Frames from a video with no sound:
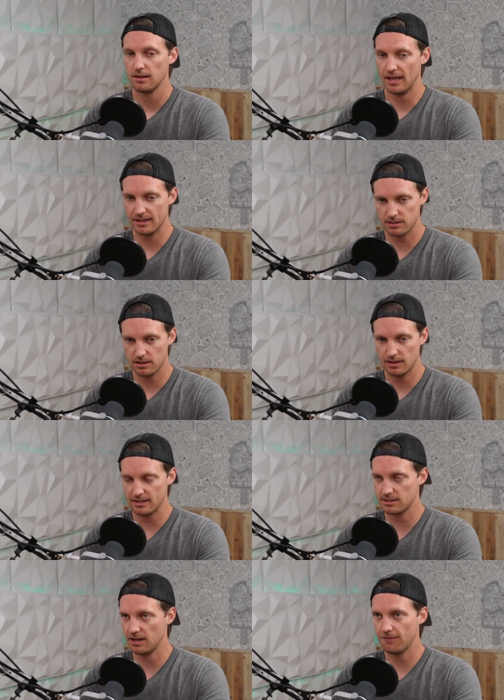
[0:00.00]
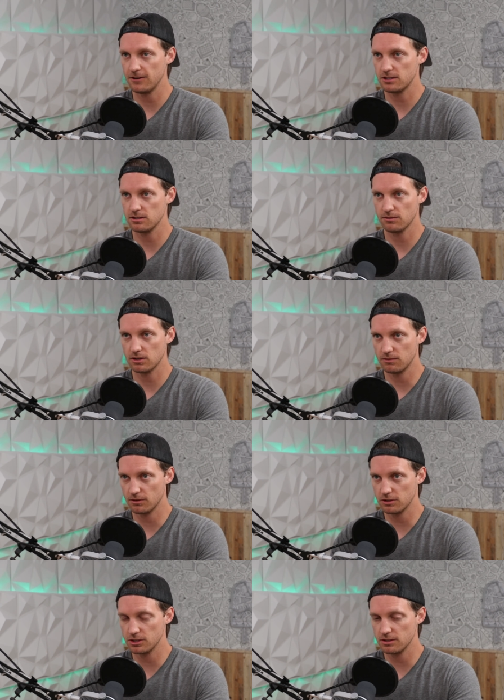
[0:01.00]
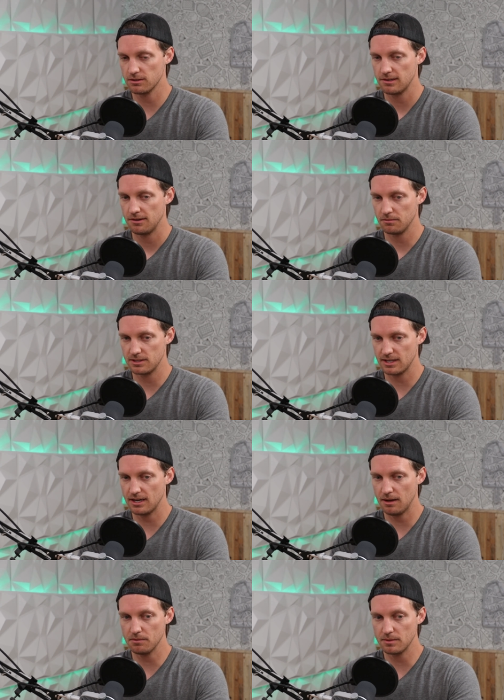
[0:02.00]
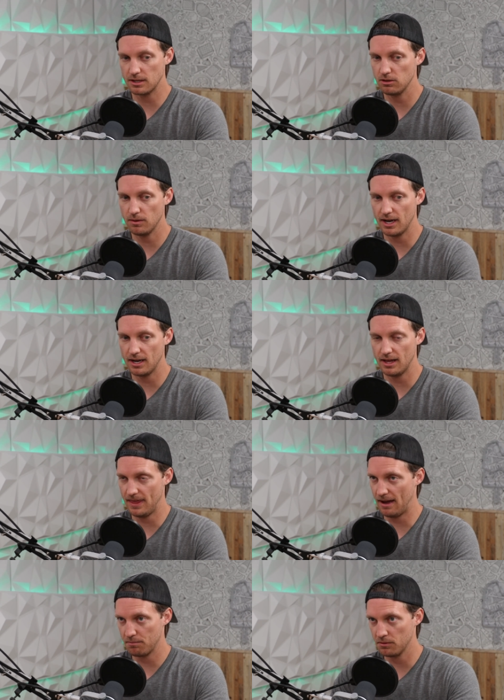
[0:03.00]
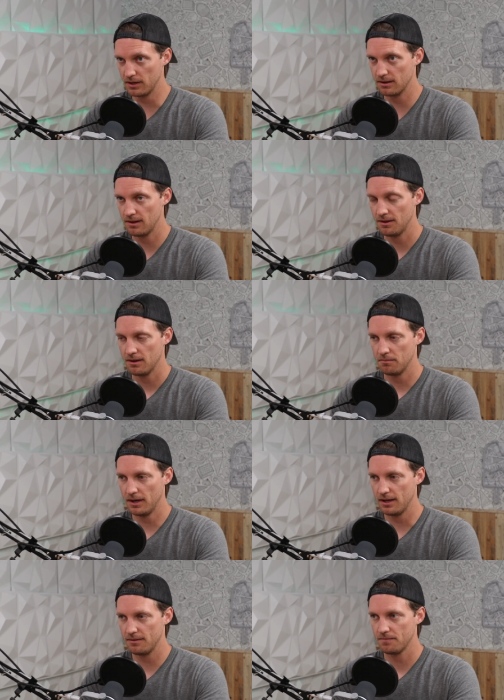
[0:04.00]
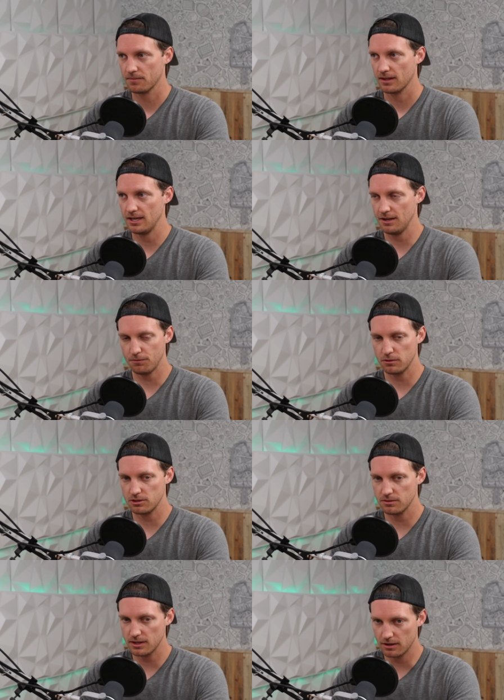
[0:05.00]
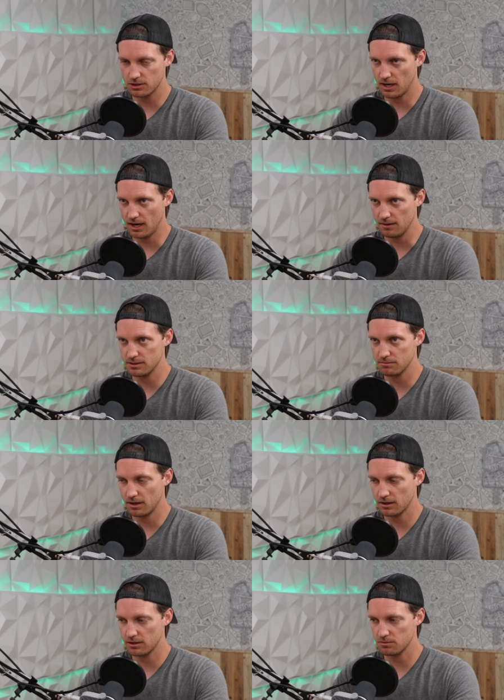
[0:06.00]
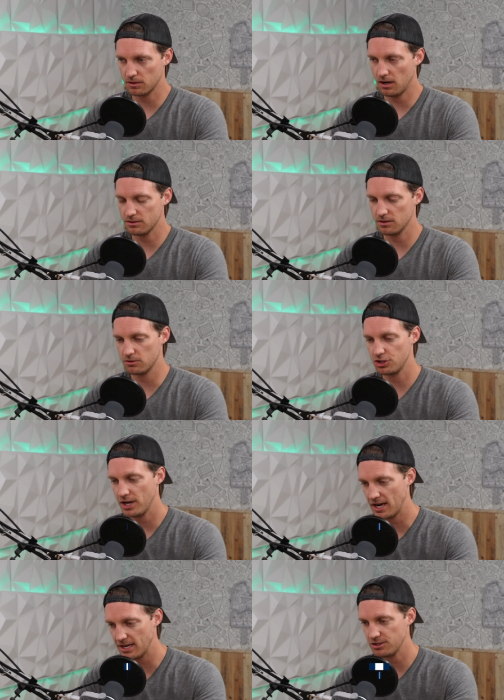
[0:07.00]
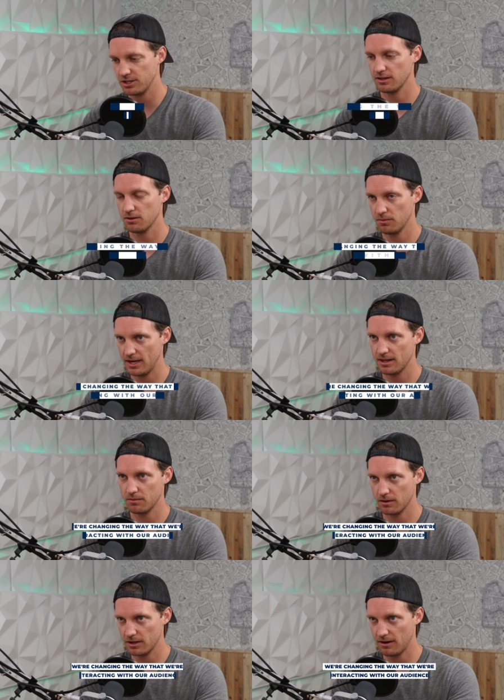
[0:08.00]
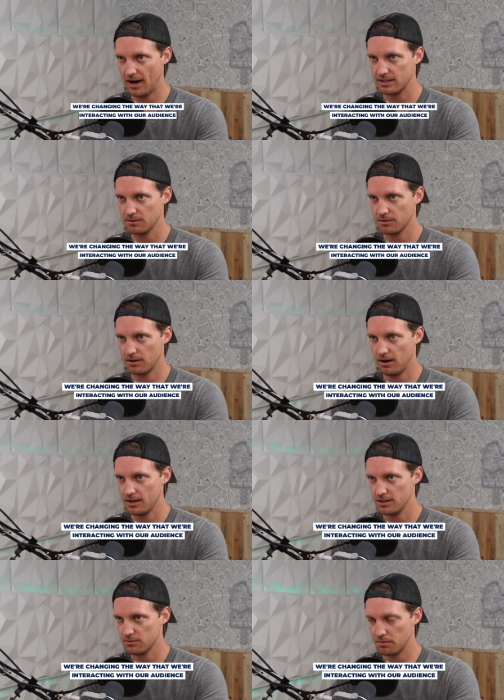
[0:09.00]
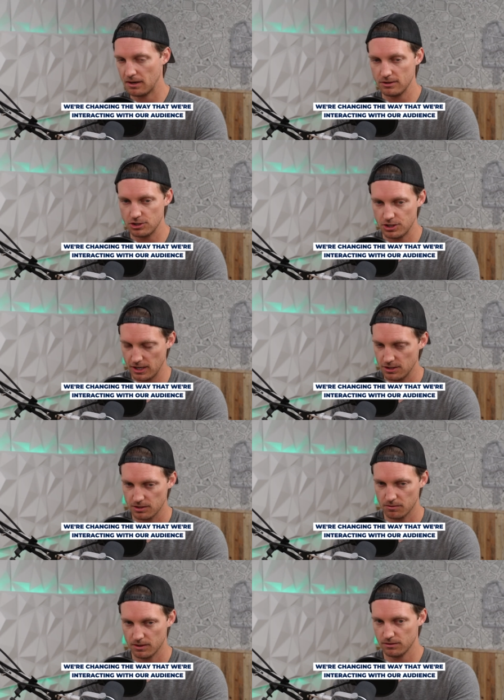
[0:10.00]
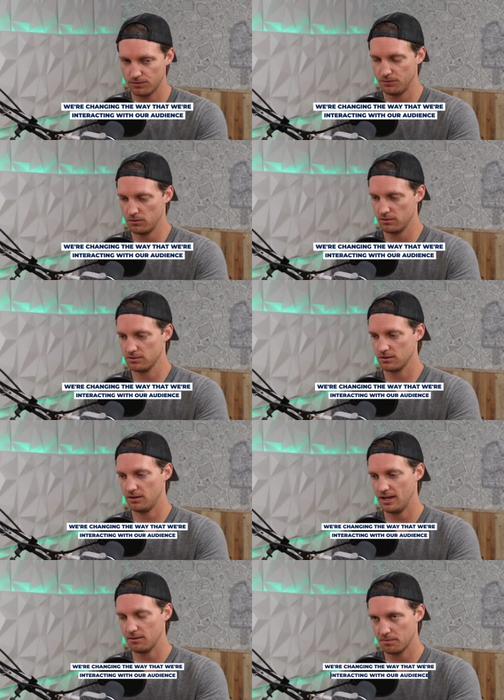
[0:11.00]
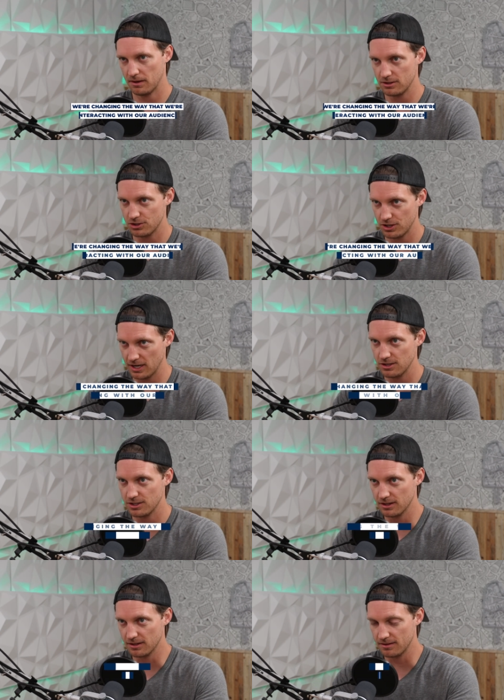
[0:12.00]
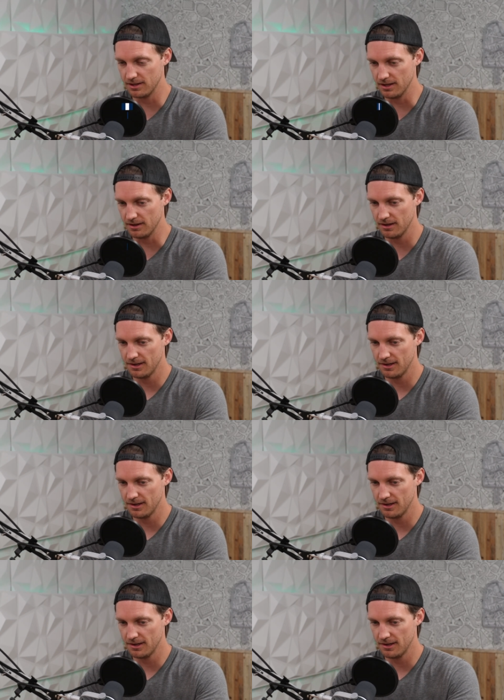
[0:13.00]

That's the definition of conversion. We set it up and we QA it at that point. But if we're doing our jobs as marketers, we're also changing the way that we're interacting with our audience. We're probably changing what those forms look like. We're probably changing the